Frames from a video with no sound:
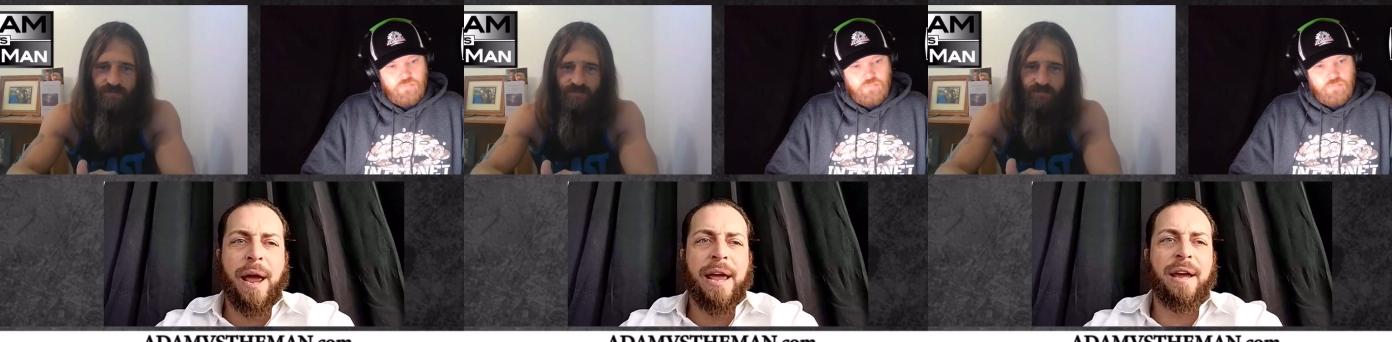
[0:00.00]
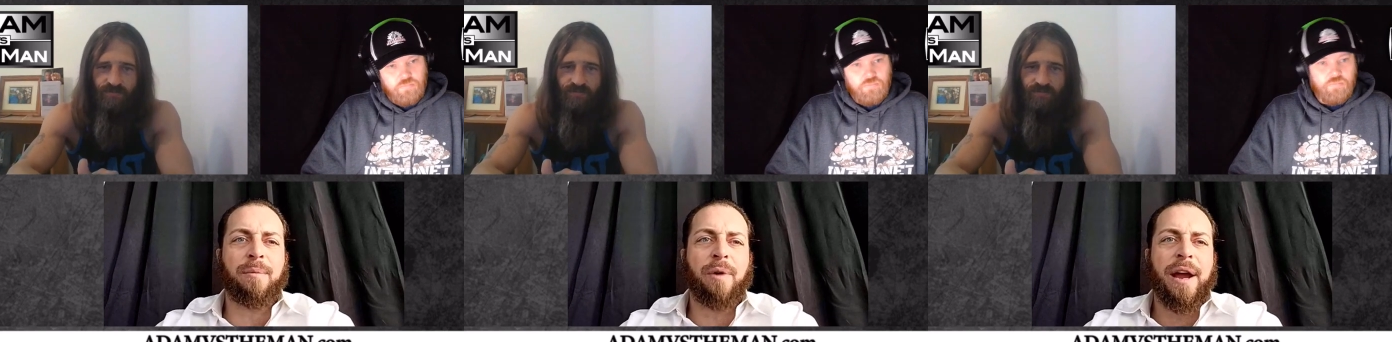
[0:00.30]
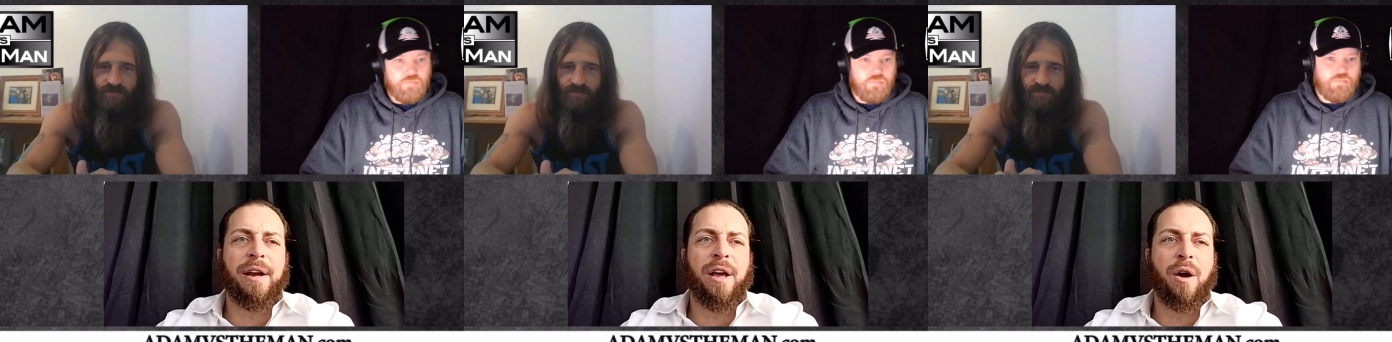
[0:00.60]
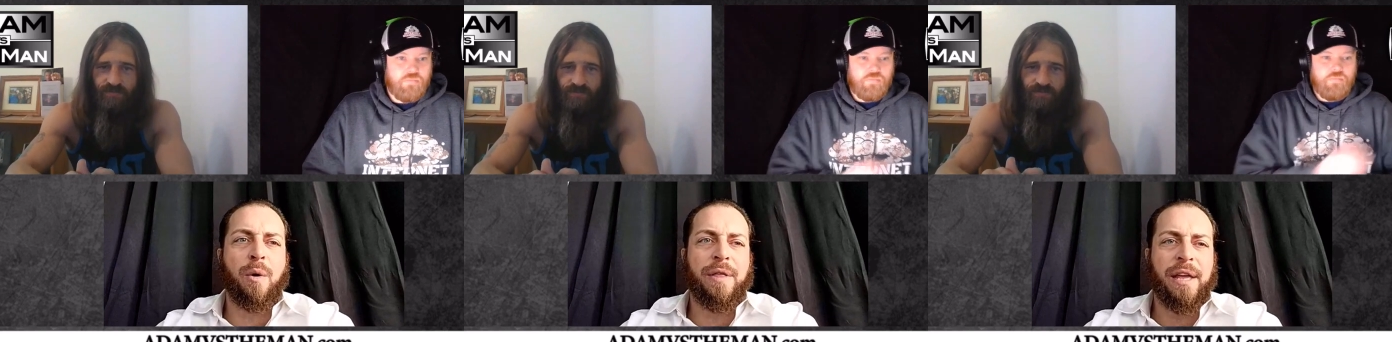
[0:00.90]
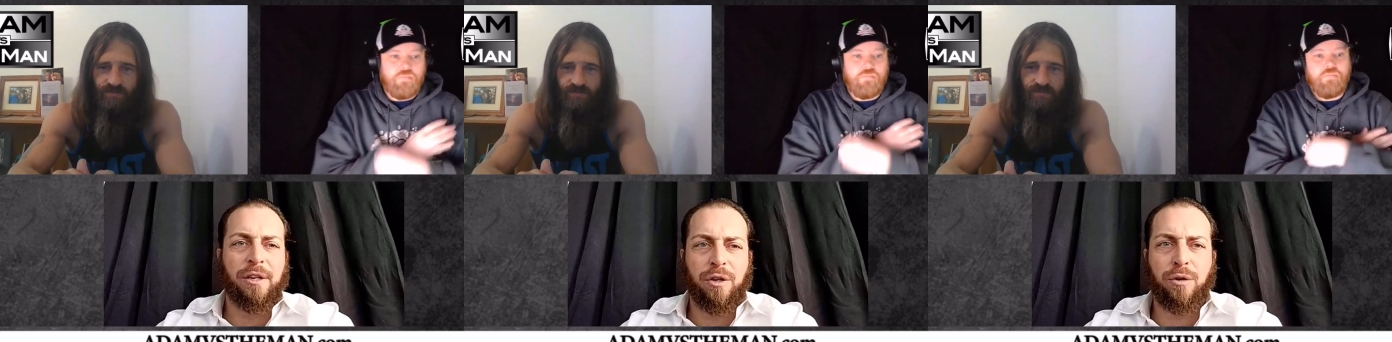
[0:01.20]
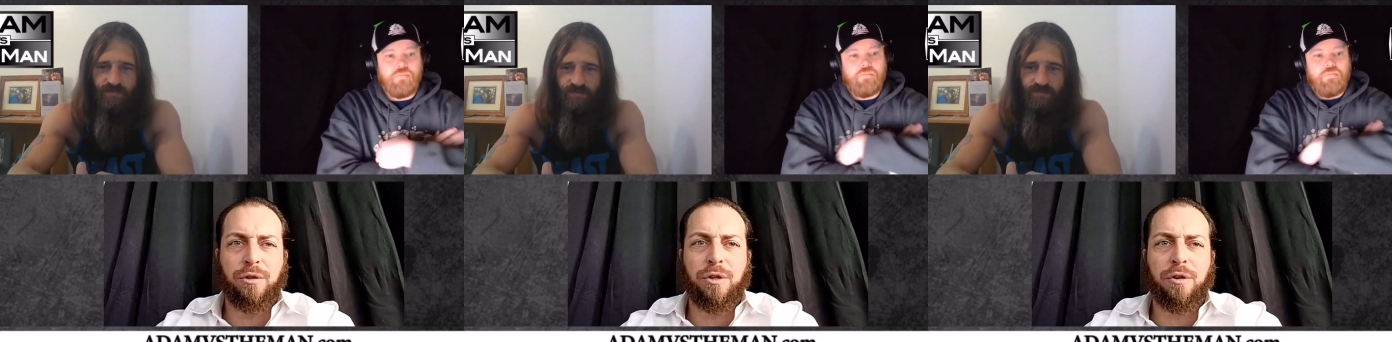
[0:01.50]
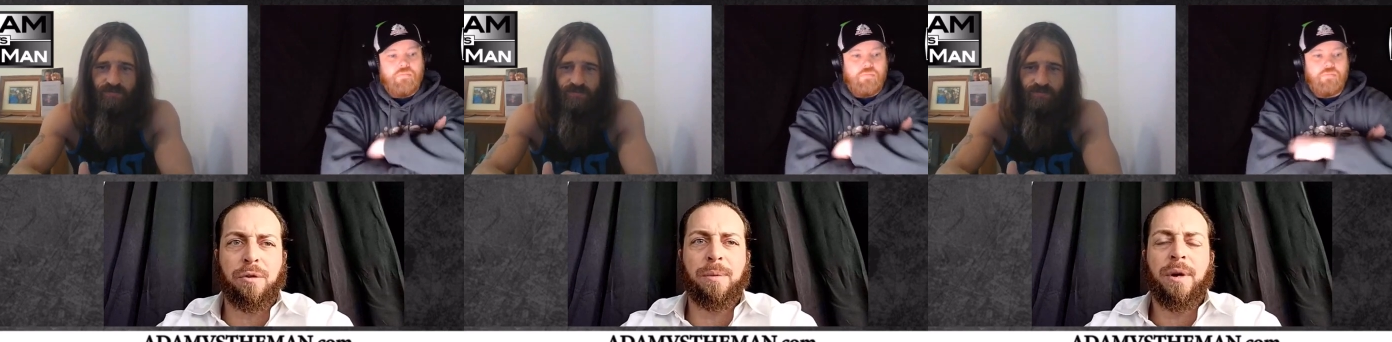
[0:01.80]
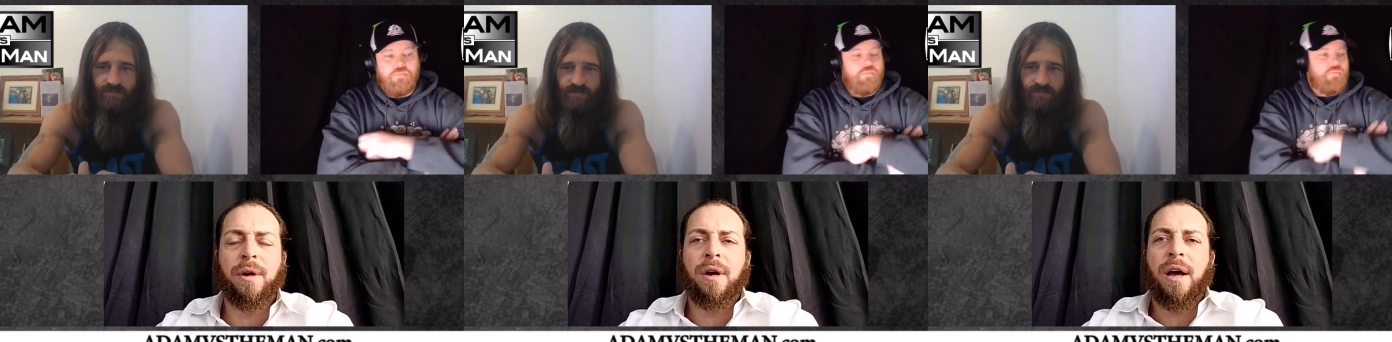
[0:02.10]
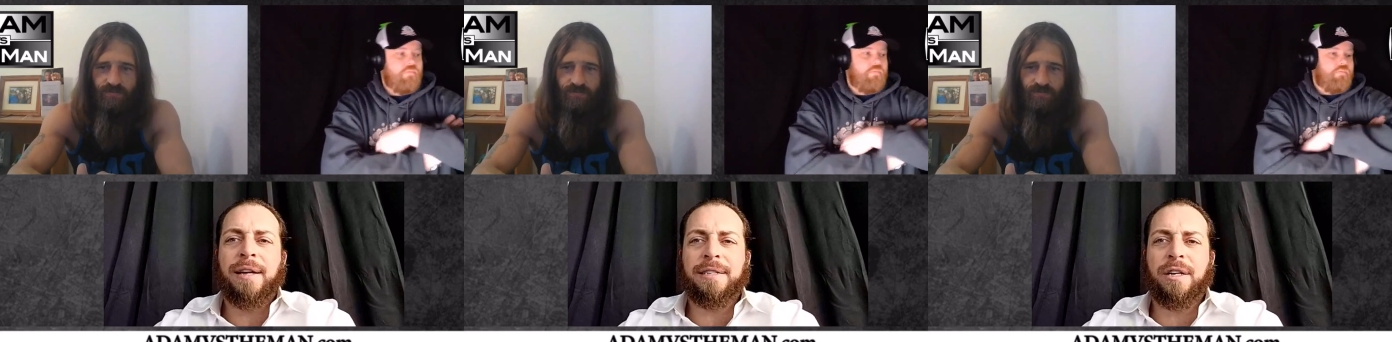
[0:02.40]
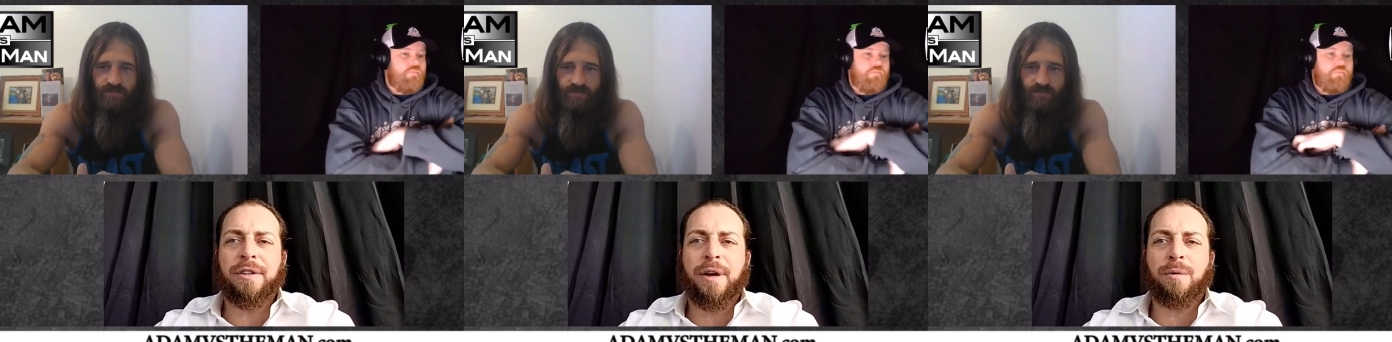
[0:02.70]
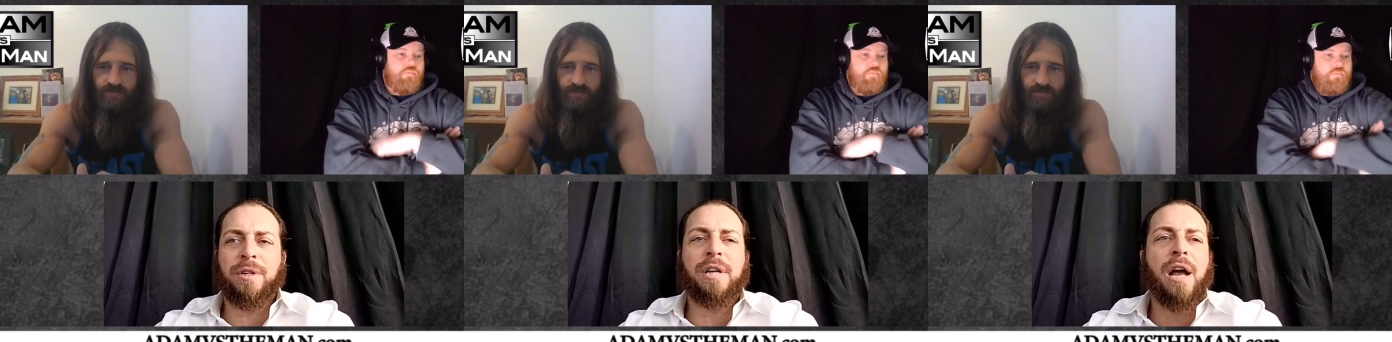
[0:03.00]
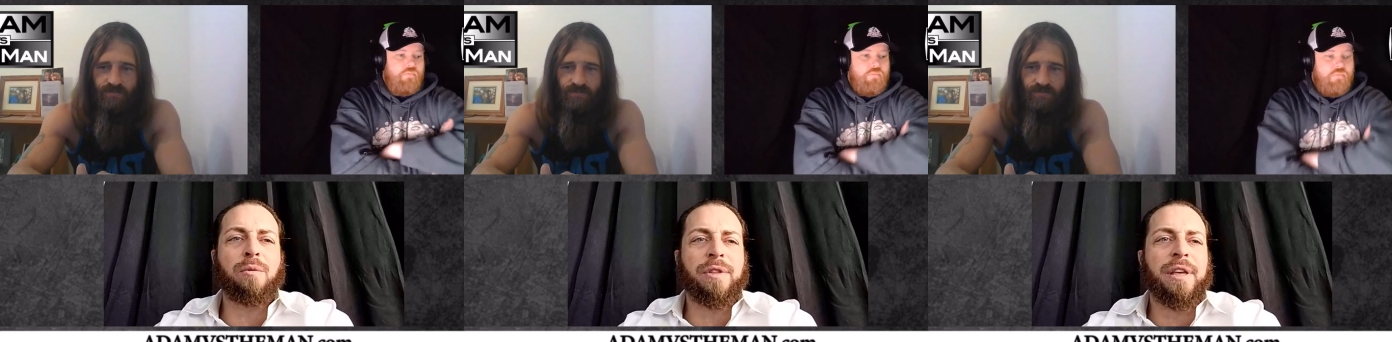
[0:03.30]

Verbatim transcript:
Speaker 1: AM radio and then YouTube until they were done